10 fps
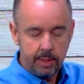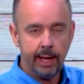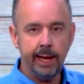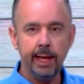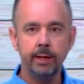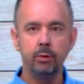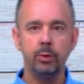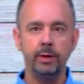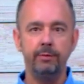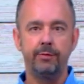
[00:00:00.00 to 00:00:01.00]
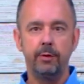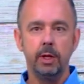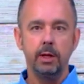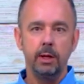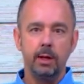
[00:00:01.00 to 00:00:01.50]
And we've
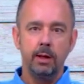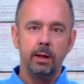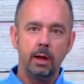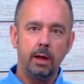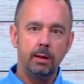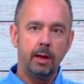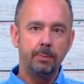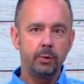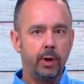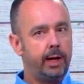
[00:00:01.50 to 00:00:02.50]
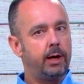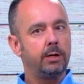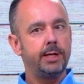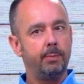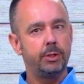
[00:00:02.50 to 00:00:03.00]
upgraded
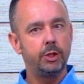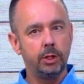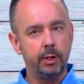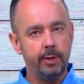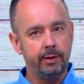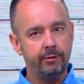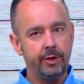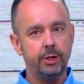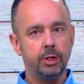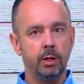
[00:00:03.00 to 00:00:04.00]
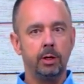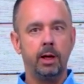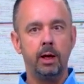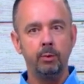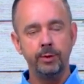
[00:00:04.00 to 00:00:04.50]
our temperature limiting feature.
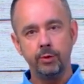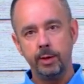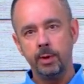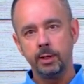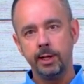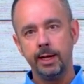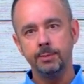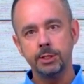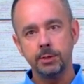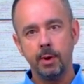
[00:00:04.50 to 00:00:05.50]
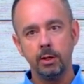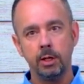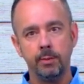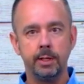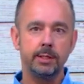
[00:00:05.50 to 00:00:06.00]
Uh, we trademarked the name Smart
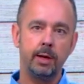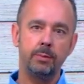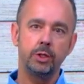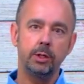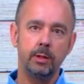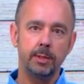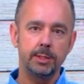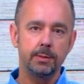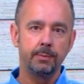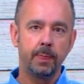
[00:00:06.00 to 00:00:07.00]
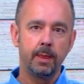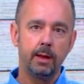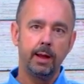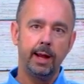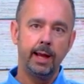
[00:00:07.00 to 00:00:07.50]
Limit Temperature Limits.
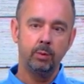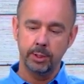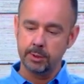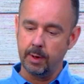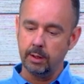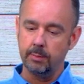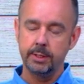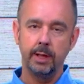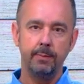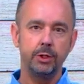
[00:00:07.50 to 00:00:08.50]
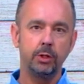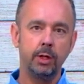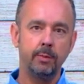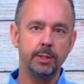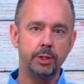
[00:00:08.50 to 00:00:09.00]
And with Smart Limit Temperature
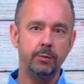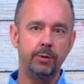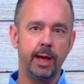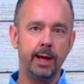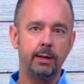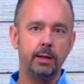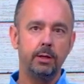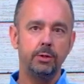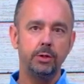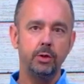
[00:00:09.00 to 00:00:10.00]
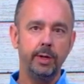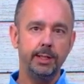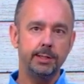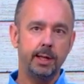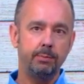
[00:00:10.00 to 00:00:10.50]
Limits, you've got two
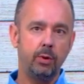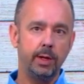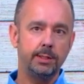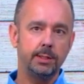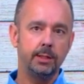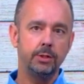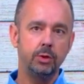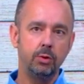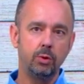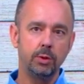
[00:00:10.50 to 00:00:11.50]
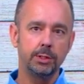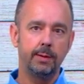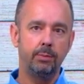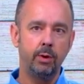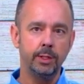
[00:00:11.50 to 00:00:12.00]
heat set points and two cool
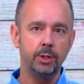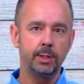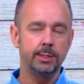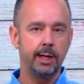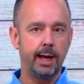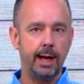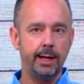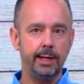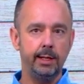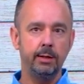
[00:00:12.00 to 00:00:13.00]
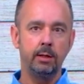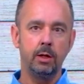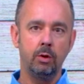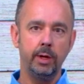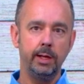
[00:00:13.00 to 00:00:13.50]
set points. You can set a high heat and a
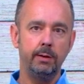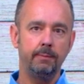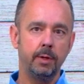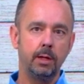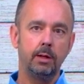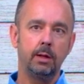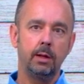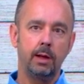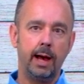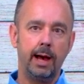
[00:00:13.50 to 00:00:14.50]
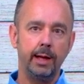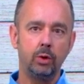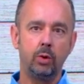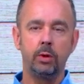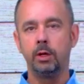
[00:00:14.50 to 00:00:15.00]
low heat, a high
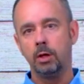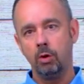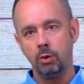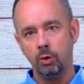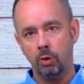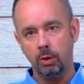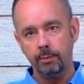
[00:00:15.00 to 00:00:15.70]
cool and a low cool.